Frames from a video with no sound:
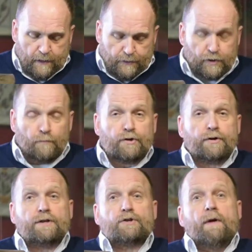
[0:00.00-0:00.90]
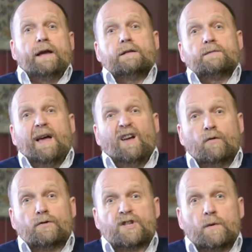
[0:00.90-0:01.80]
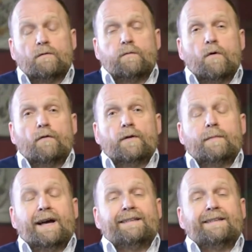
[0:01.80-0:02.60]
Some trench raiders may also have worn them,